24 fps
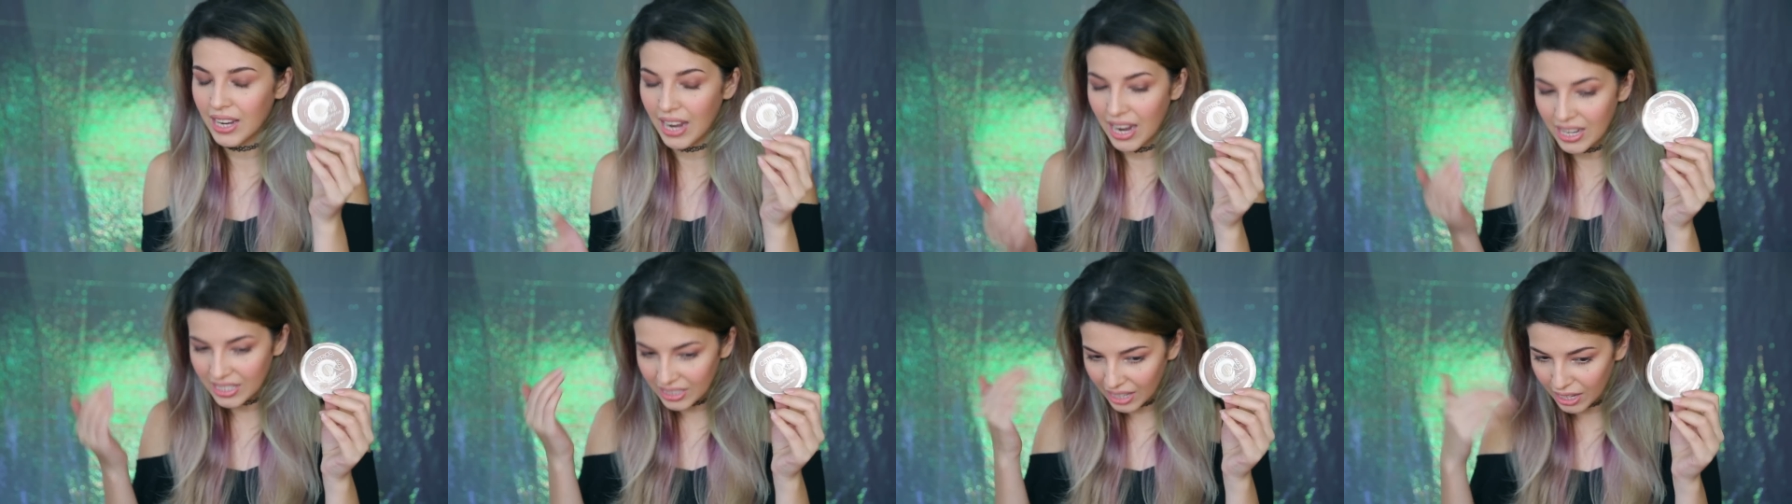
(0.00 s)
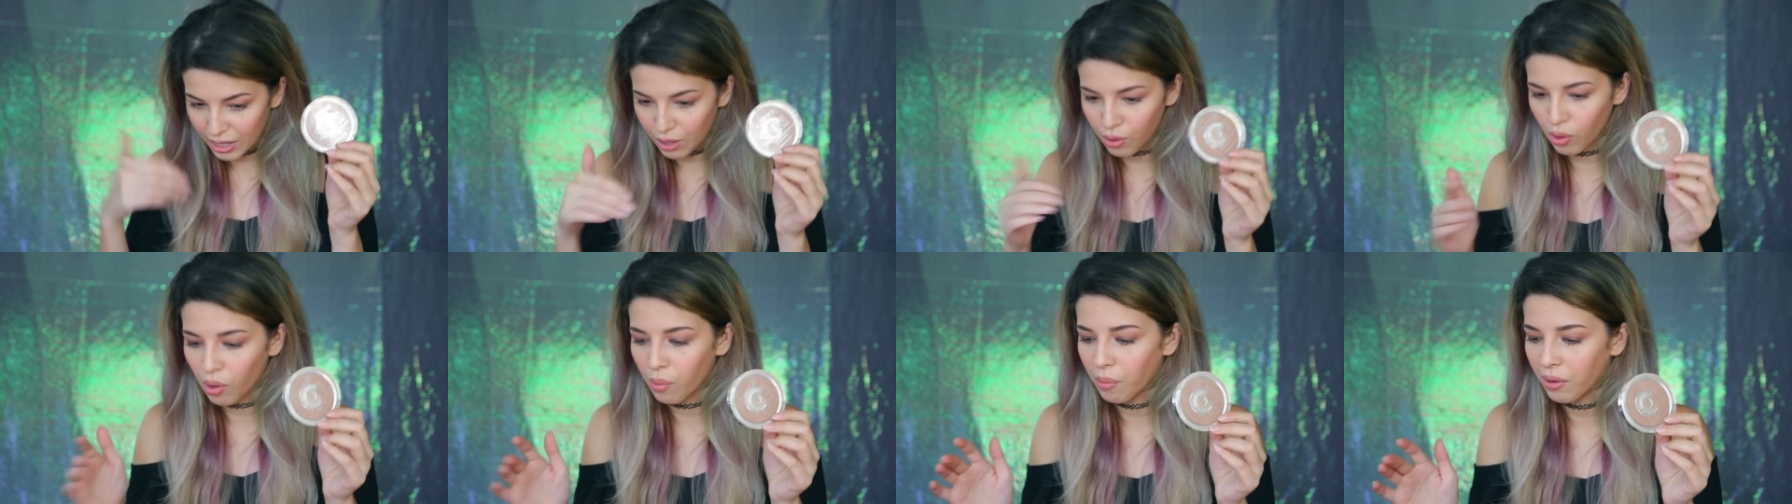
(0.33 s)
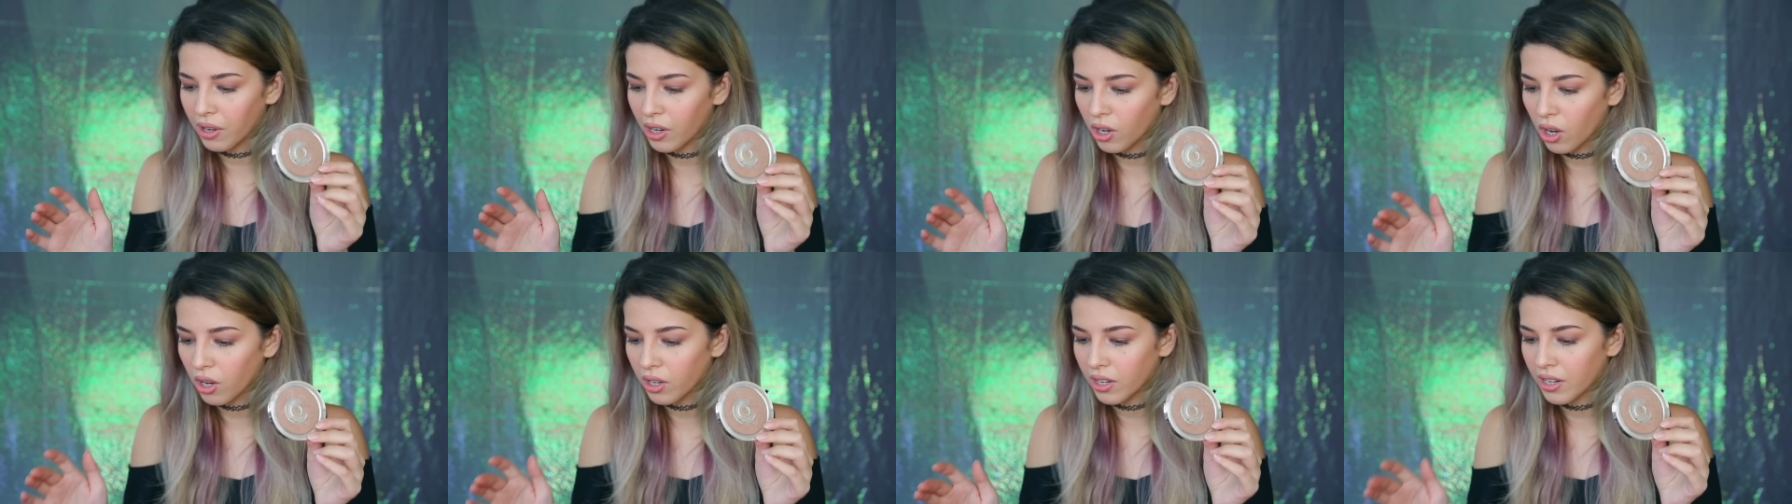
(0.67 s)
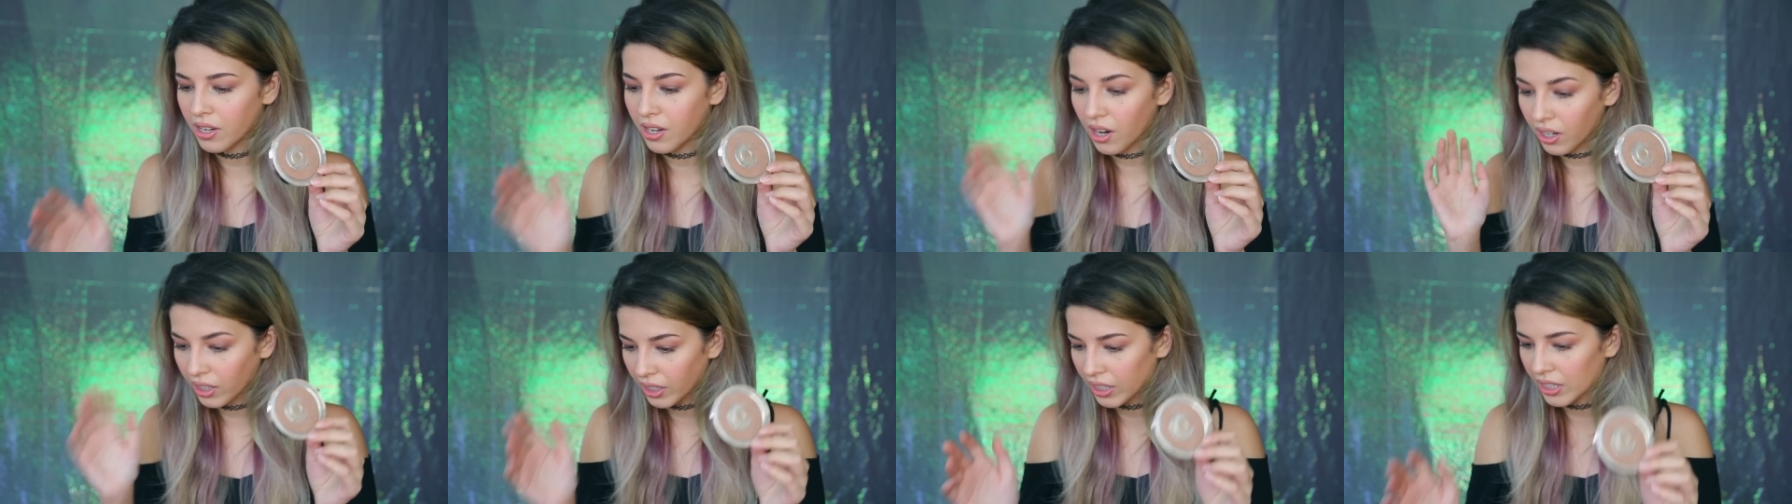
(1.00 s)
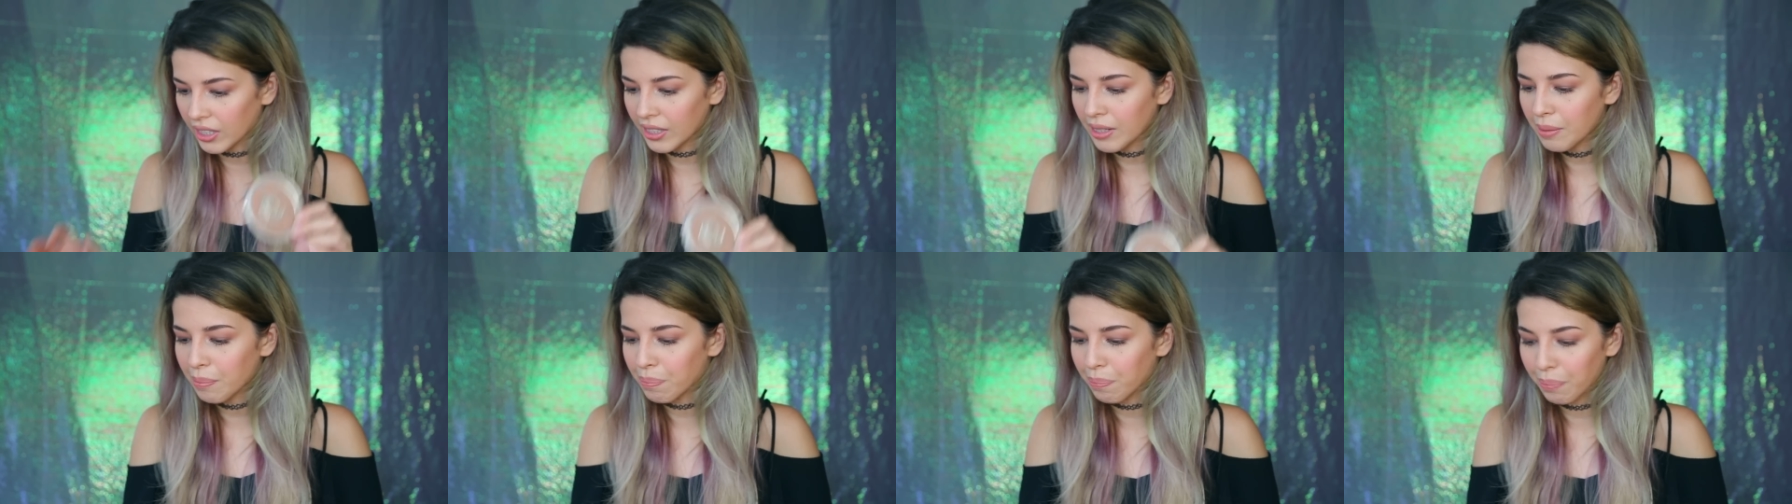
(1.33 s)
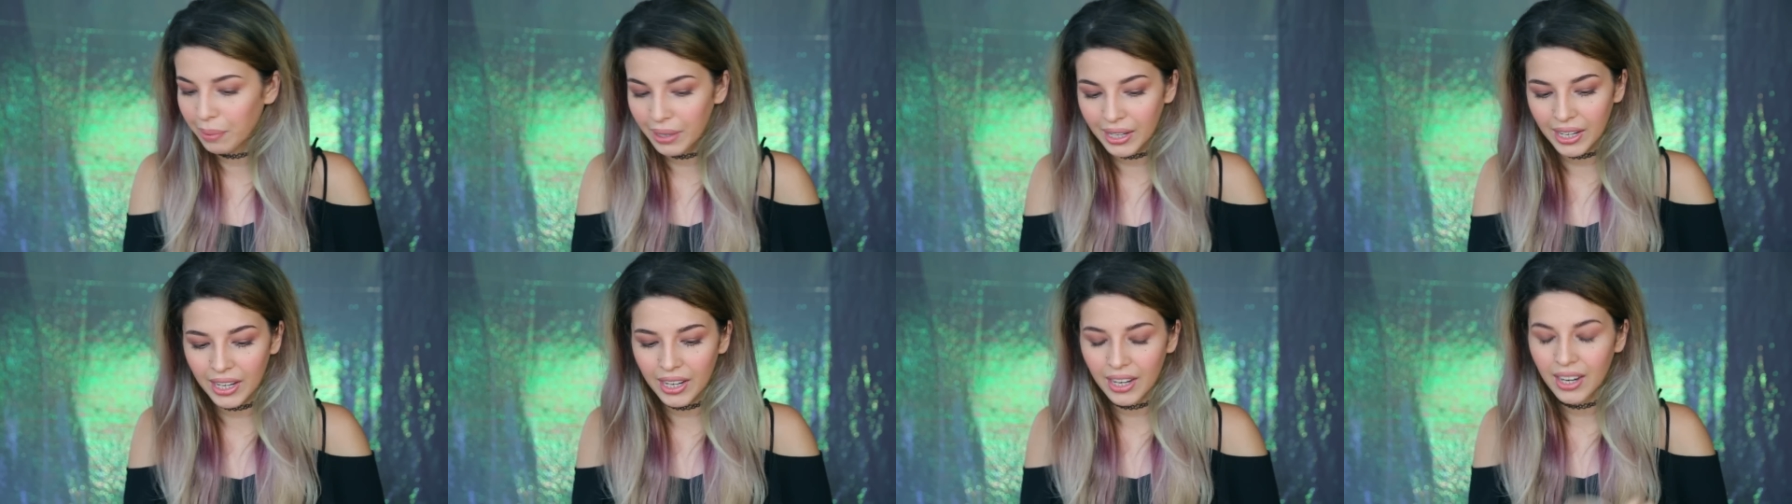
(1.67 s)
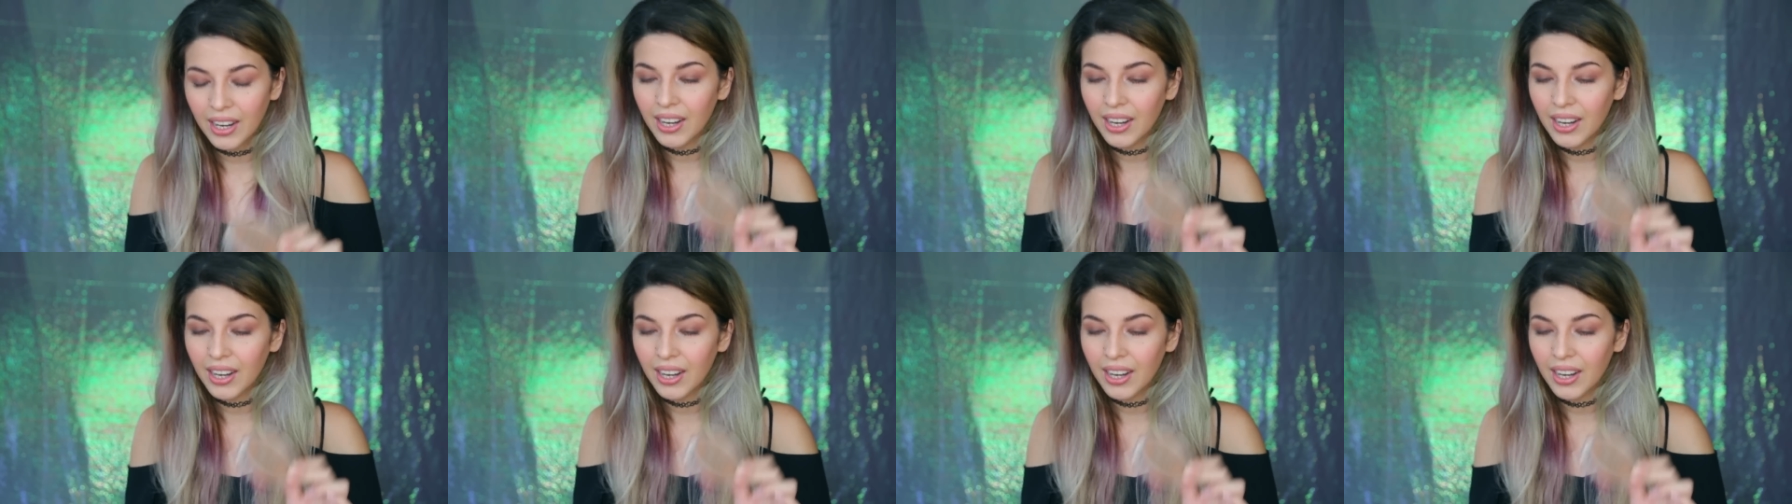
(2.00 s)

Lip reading: Yes, I know I'm a lot darker, but